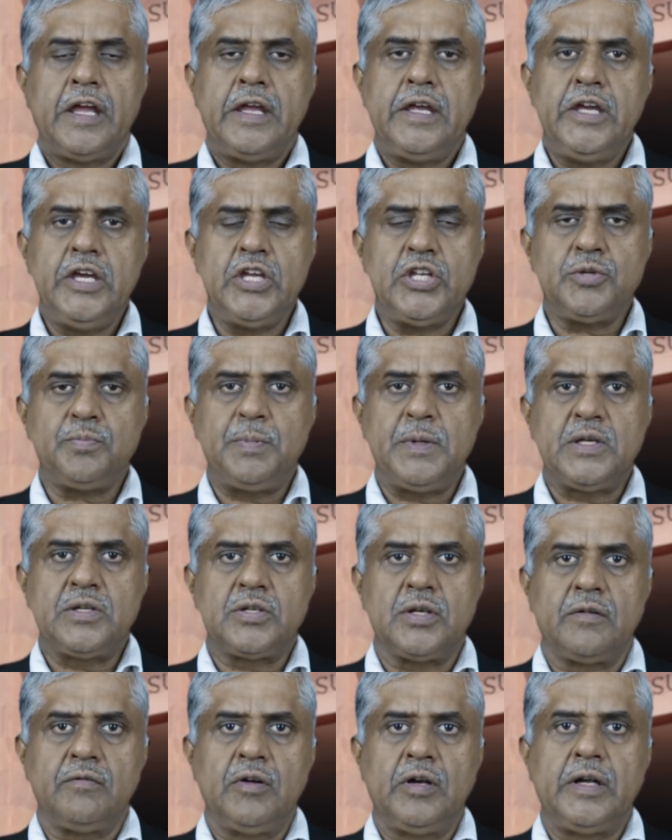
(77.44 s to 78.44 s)
Each
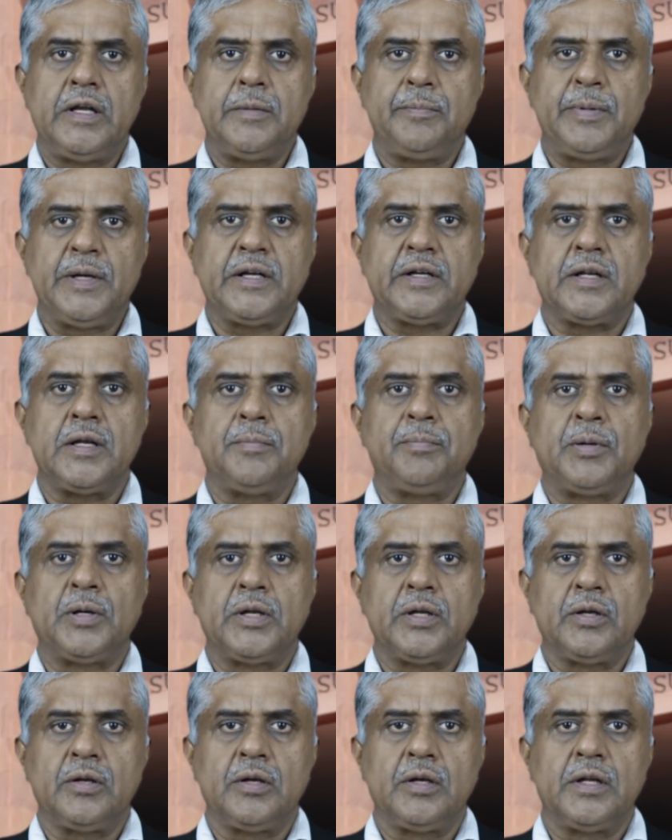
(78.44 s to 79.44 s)
picture will depict a
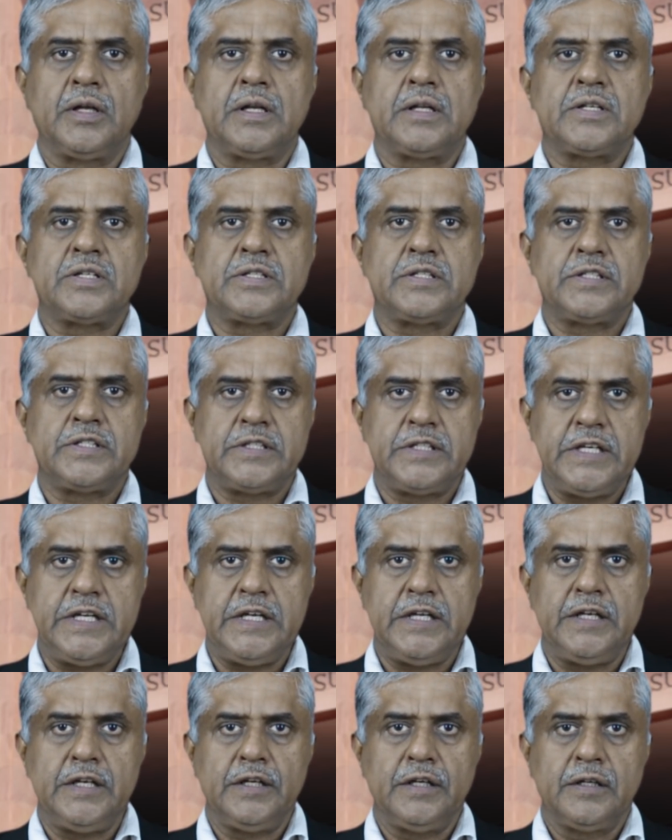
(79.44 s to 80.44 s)
particular
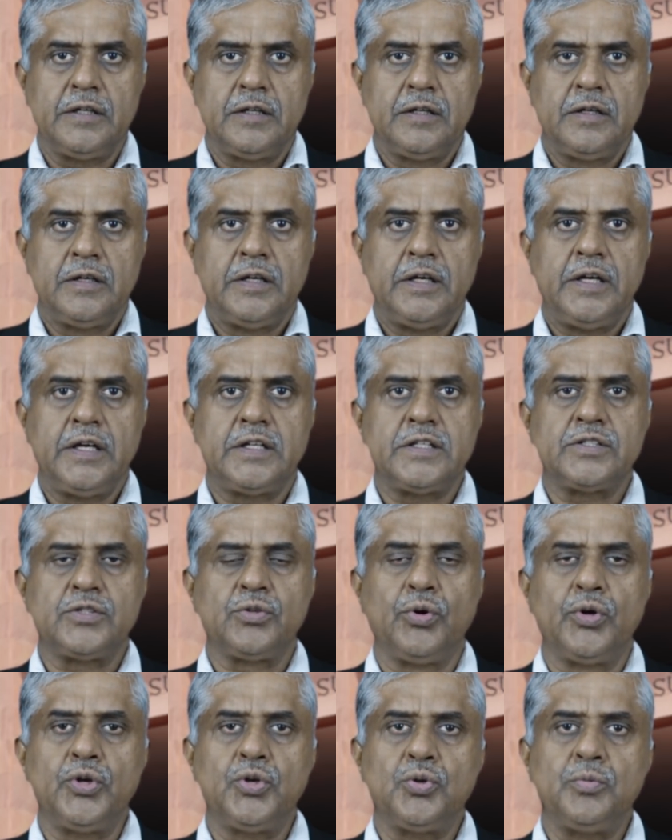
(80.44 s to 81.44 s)
scene. It is
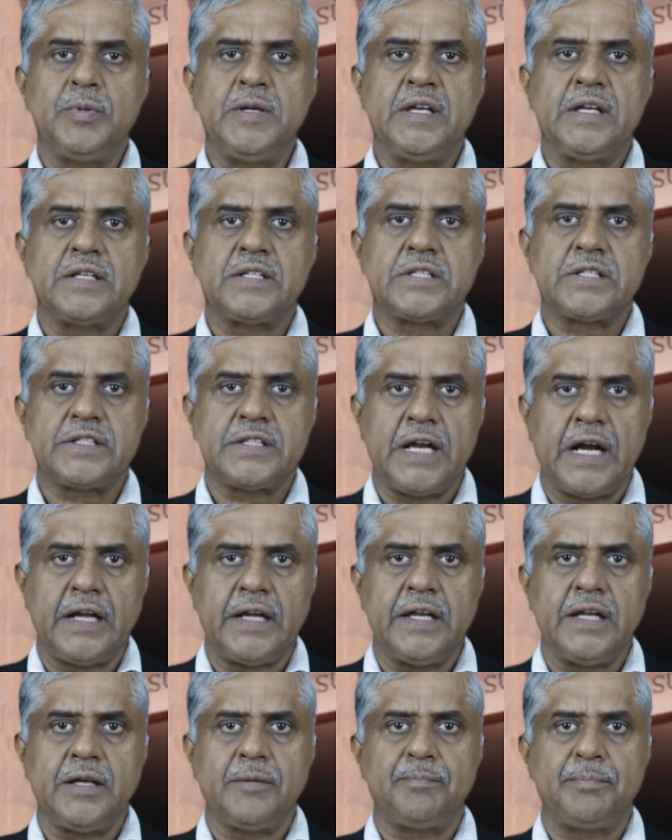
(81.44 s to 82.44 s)
going to be a
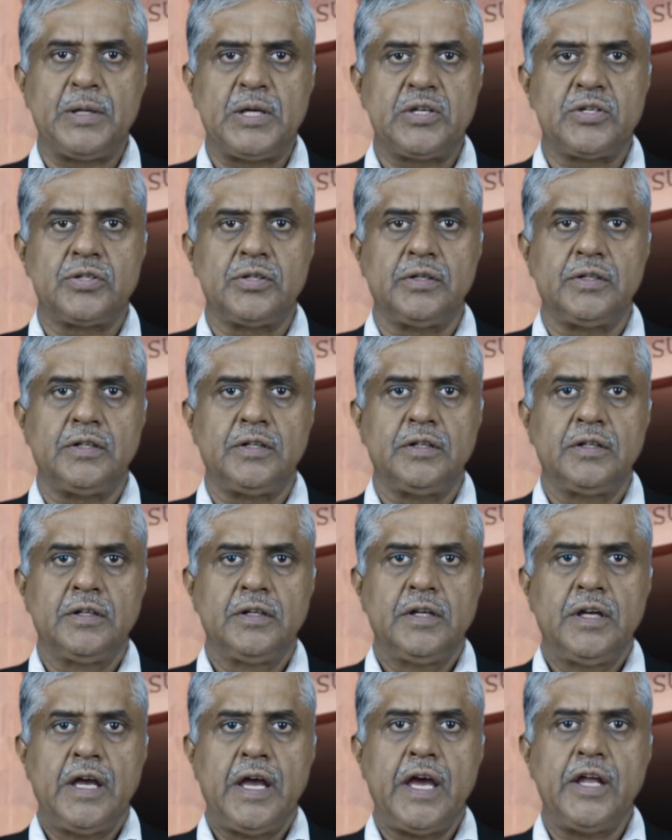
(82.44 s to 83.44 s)
static picture
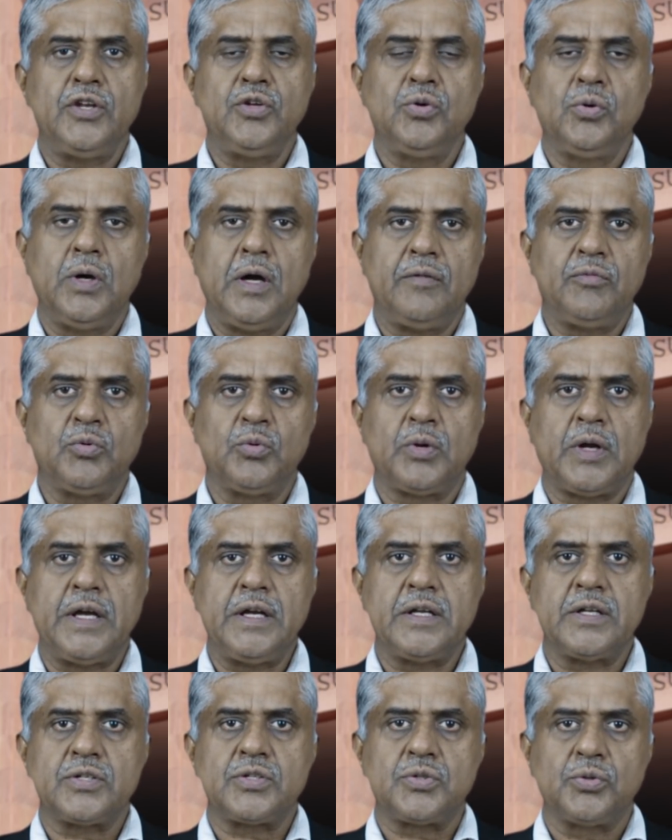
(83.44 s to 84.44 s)
and you have to
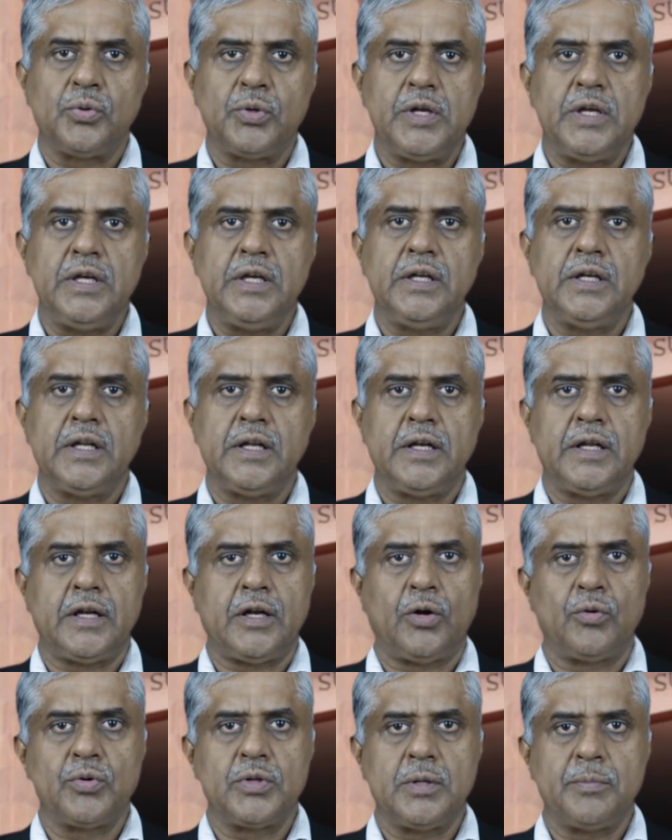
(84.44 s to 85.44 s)
write a story in and
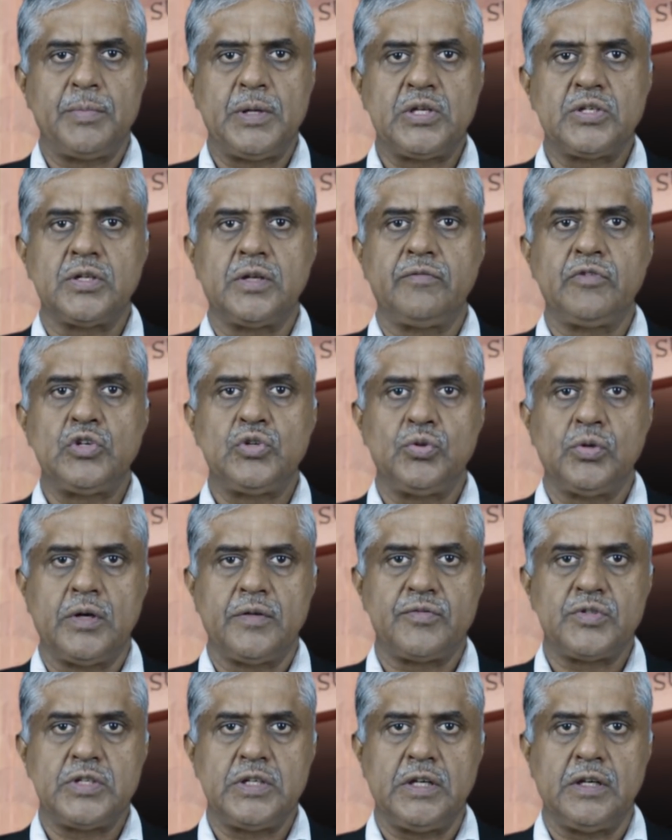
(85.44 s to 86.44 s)
around the picture which you
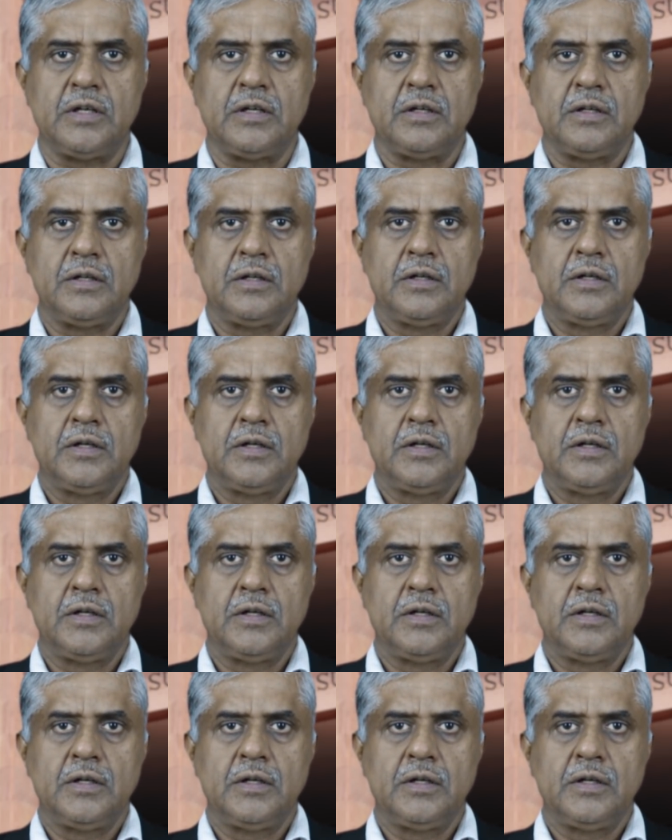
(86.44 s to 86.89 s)
have seen.